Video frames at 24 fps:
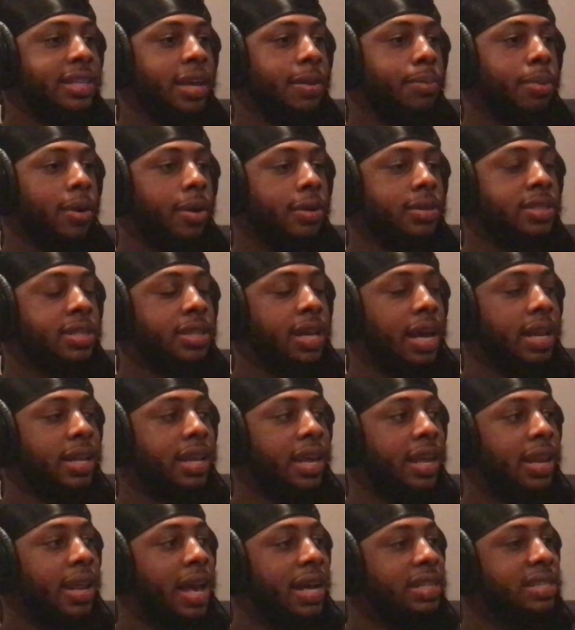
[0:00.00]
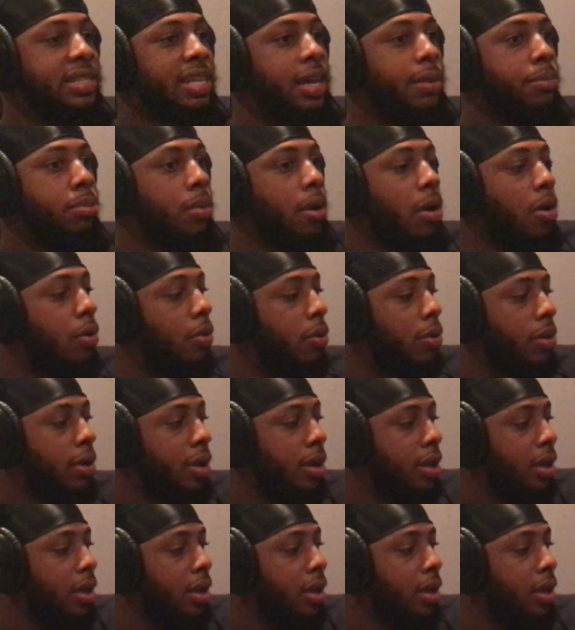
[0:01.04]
that, bro, until I did it. I say, bro,